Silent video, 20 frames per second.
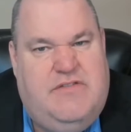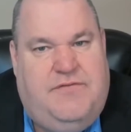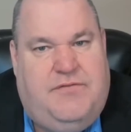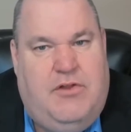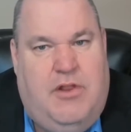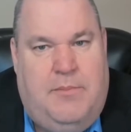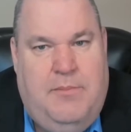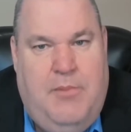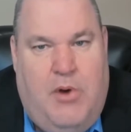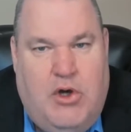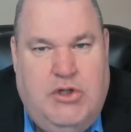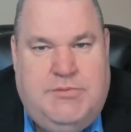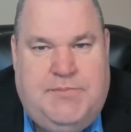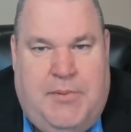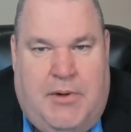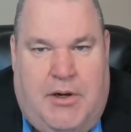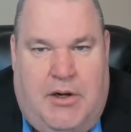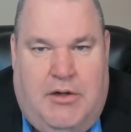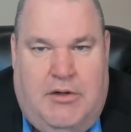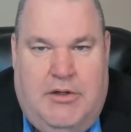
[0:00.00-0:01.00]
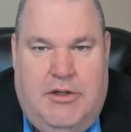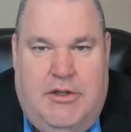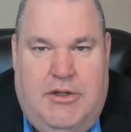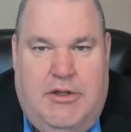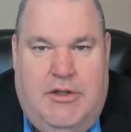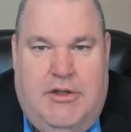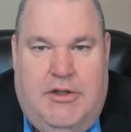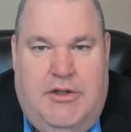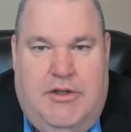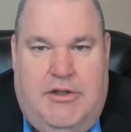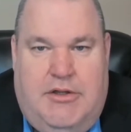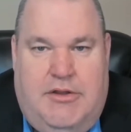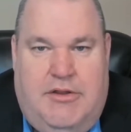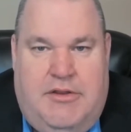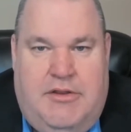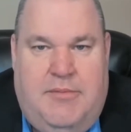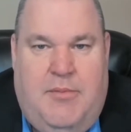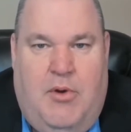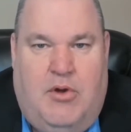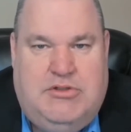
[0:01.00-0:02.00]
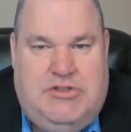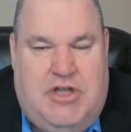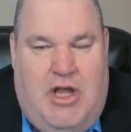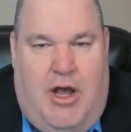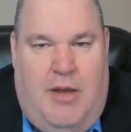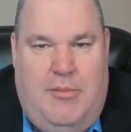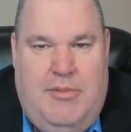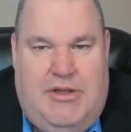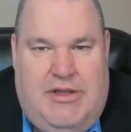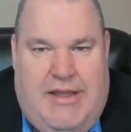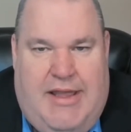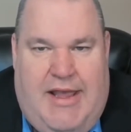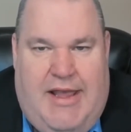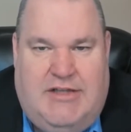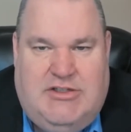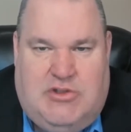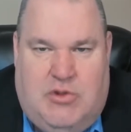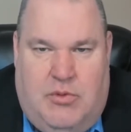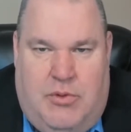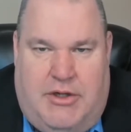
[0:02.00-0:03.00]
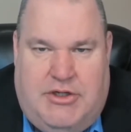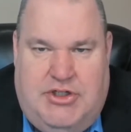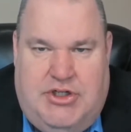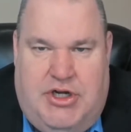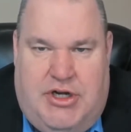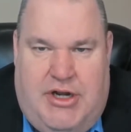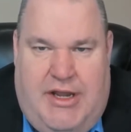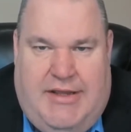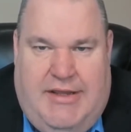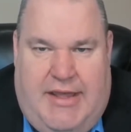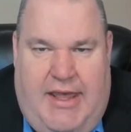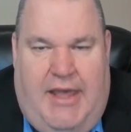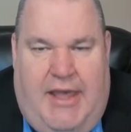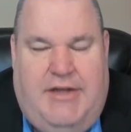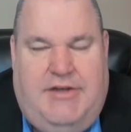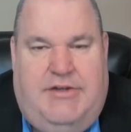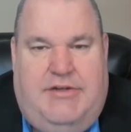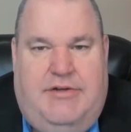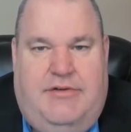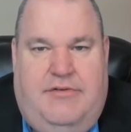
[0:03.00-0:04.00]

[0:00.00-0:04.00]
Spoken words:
the most part the most commonly asked question I get